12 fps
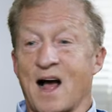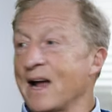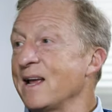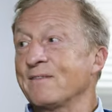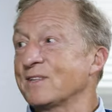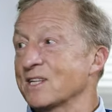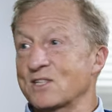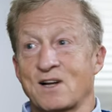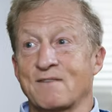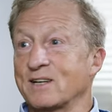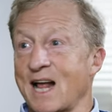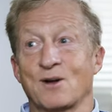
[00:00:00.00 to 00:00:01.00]
I have
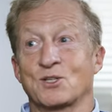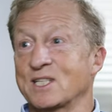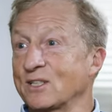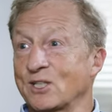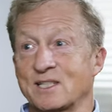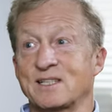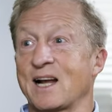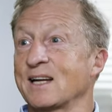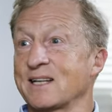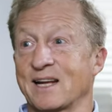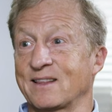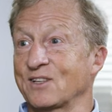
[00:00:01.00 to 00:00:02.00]
discovered how seriously
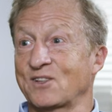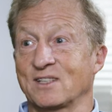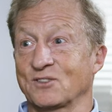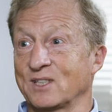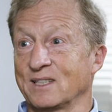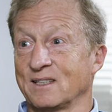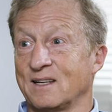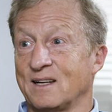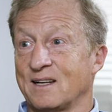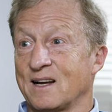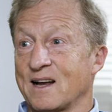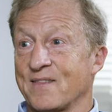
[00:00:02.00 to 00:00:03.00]
I take this country.
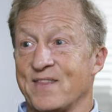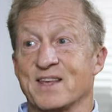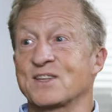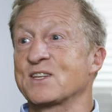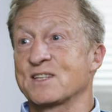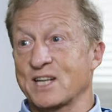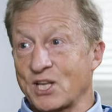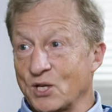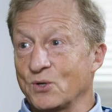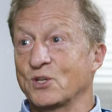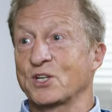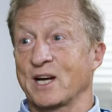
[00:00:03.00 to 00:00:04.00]
This is a
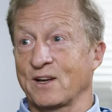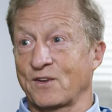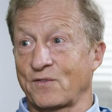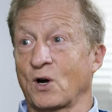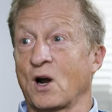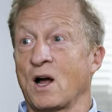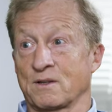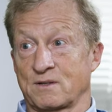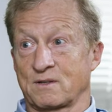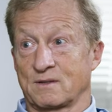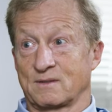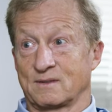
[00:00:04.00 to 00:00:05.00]
huge chance for
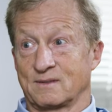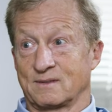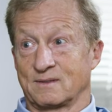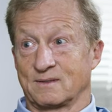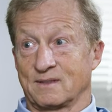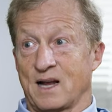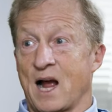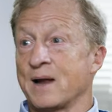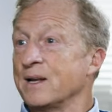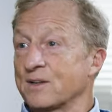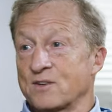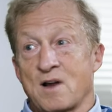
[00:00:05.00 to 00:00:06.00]
us.
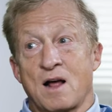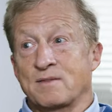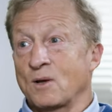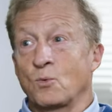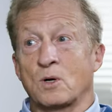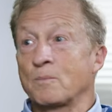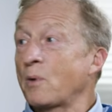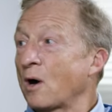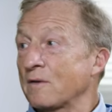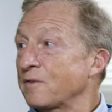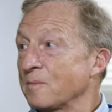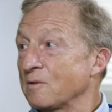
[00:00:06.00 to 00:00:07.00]
And it's not that we're
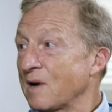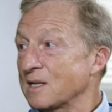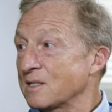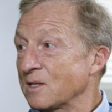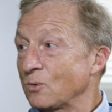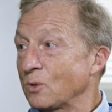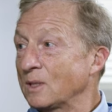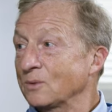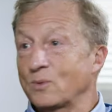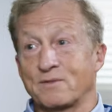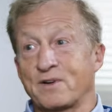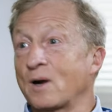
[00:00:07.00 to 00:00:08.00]
apart from the rest of the
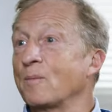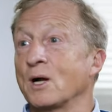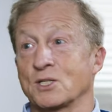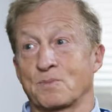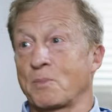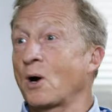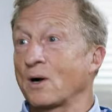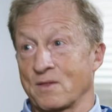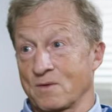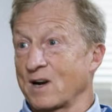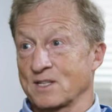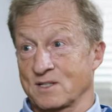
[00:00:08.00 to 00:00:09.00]
world, we're very much part of
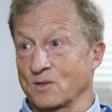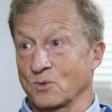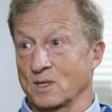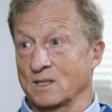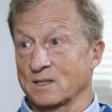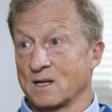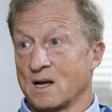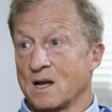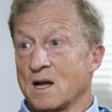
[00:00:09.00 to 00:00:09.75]
the rest of the world.